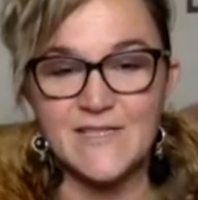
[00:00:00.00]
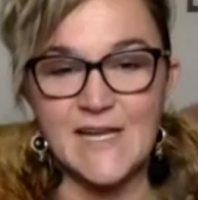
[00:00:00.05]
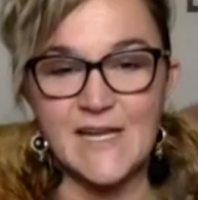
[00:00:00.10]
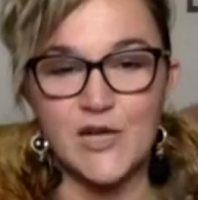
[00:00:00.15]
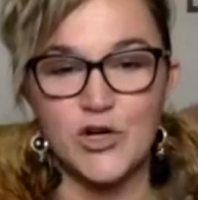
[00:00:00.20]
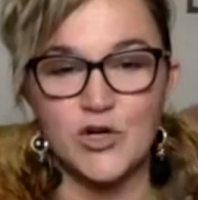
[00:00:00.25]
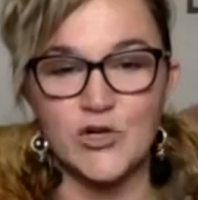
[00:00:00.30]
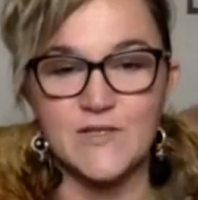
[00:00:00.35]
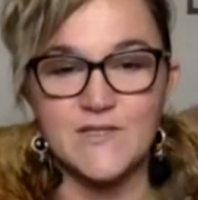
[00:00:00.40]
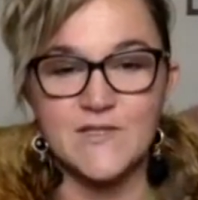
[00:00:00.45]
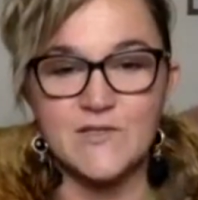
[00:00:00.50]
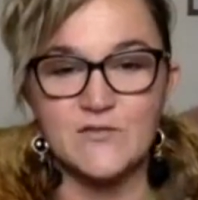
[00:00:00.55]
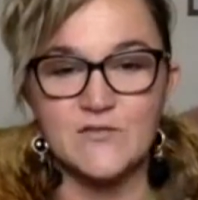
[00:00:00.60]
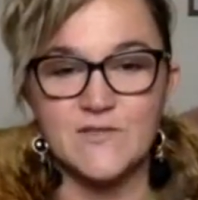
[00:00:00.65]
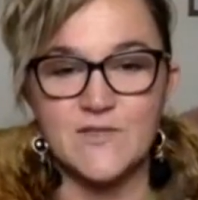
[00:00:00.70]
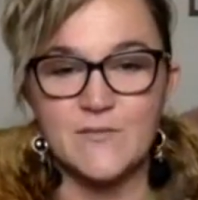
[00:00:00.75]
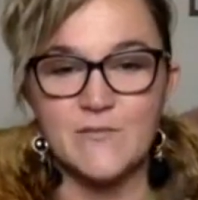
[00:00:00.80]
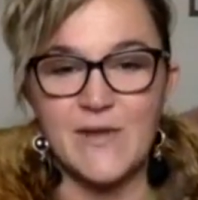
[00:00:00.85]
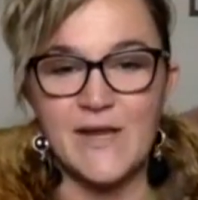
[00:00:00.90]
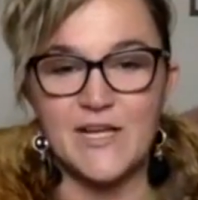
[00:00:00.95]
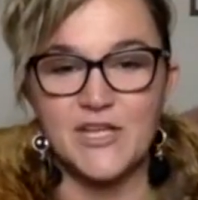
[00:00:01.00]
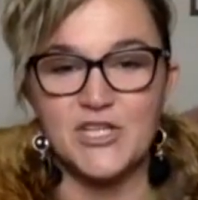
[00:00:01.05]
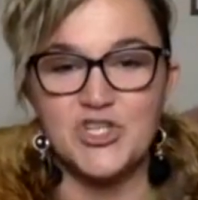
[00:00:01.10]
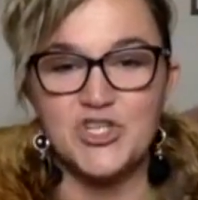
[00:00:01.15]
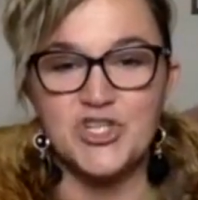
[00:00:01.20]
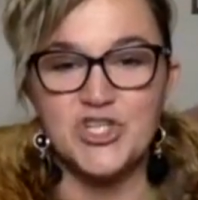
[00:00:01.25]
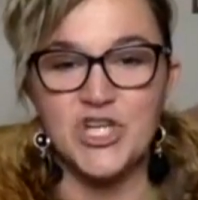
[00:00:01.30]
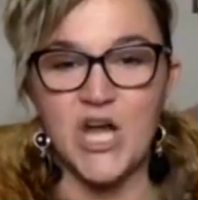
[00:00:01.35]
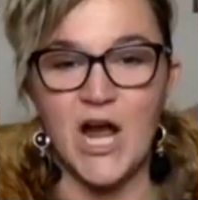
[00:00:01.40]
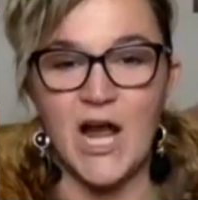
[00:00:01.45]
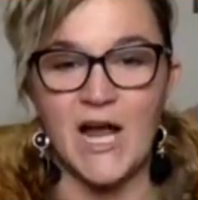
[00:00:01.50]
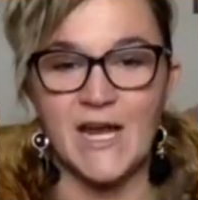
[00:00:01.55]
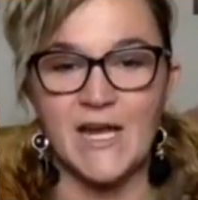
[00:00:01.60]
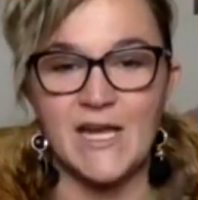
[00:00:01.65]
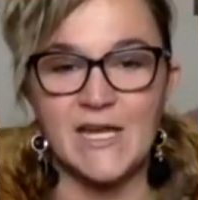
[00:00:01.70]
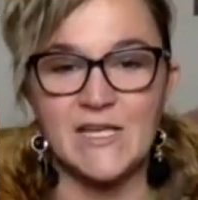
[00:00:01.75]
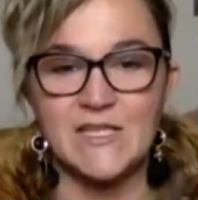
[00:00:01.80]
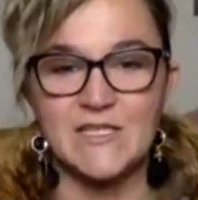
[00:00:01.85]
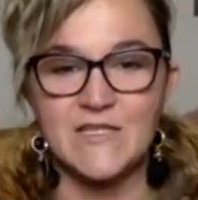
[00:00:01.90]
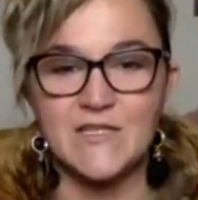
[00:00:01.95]
take crystals and make
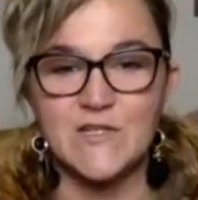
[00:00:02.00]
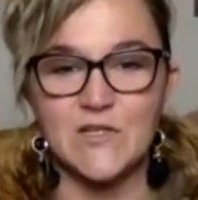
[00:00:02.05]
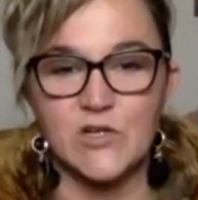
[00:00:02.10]
giant